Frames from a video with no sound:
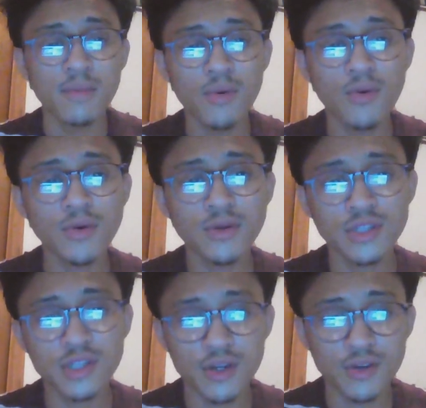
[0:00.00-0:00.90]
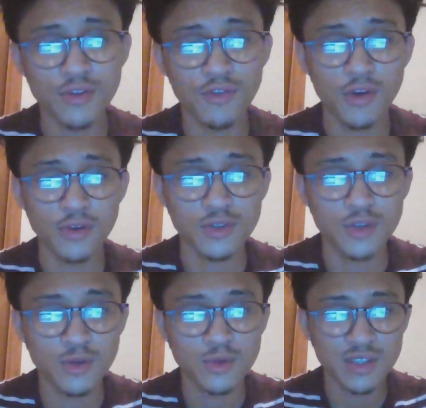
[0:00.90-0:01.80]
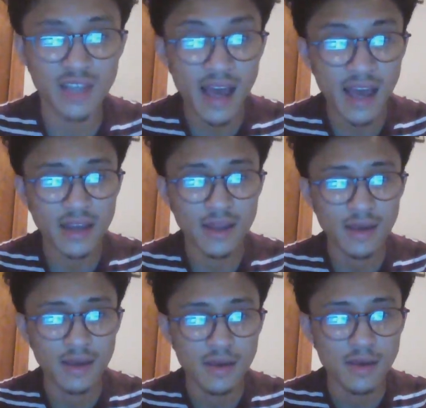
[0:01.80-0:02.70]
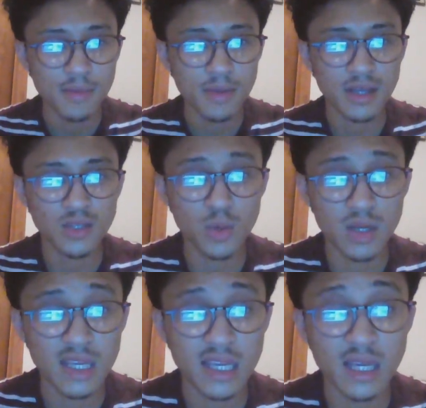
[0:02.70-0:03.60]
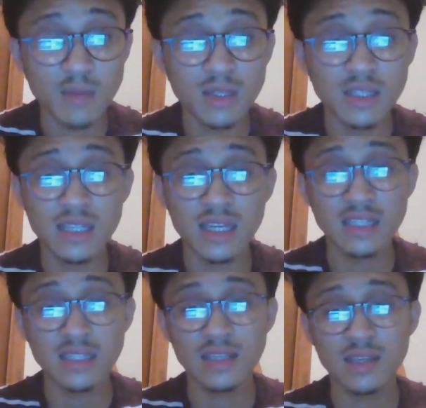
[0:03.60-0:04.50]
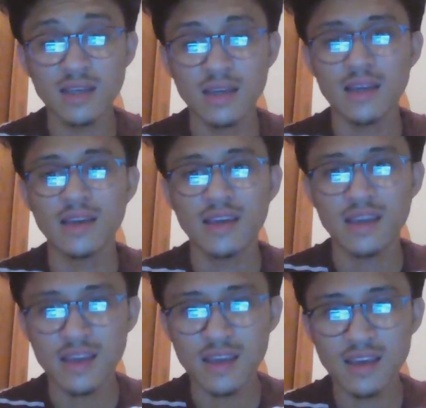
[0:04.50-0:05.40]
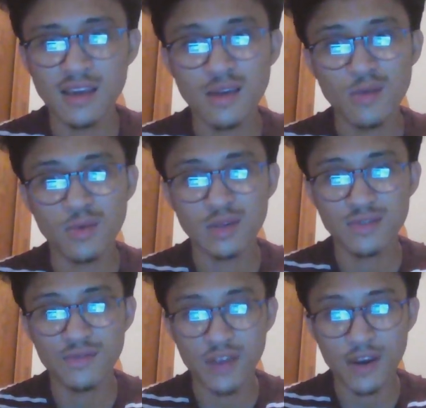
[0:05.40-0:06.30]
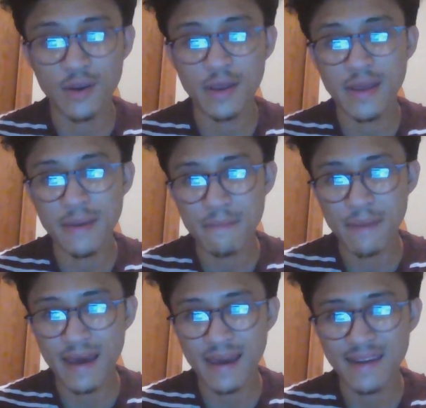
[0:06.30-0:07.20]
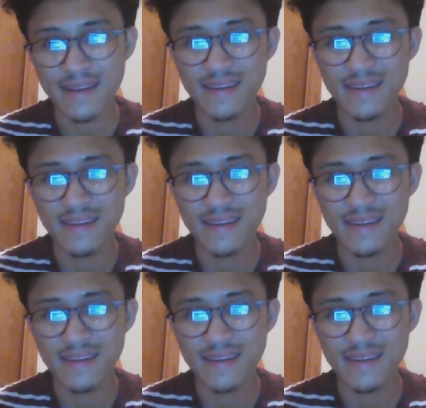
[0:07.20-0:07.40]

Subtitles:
poor Gerald felt so sad, because when it came to dancing, he was very bad.